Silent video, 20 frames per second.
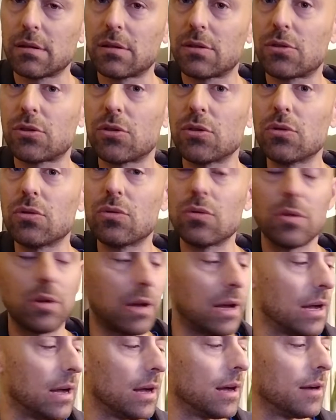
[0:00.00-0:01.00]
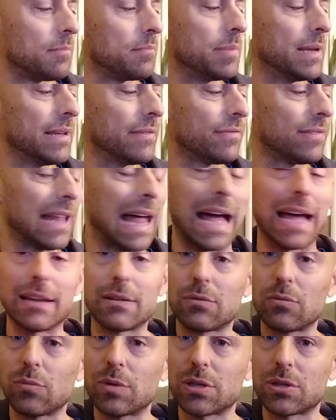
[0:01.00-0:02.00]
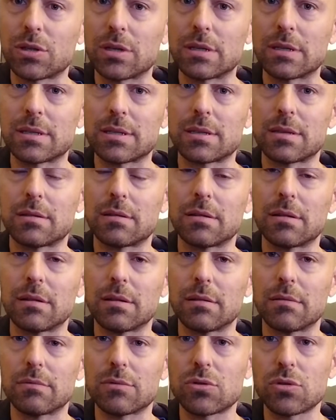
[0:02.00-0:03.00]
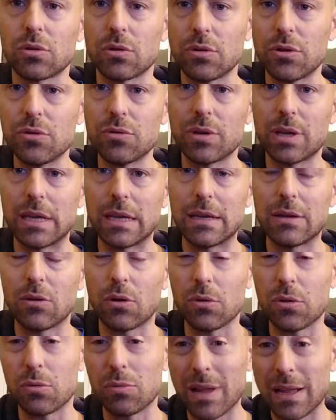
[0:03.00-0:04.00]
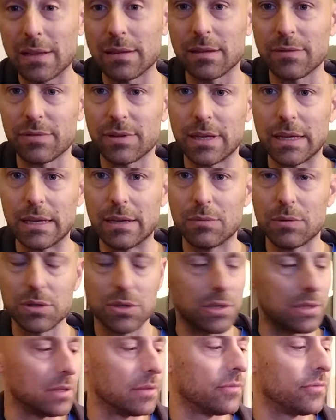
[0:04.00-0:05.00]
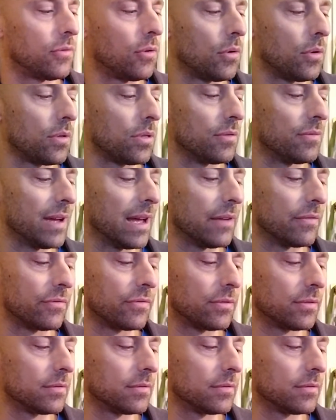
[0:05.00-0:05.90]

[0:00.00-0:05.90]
to B flat, which is the sort of new key or the relative key, which is the 4th of F,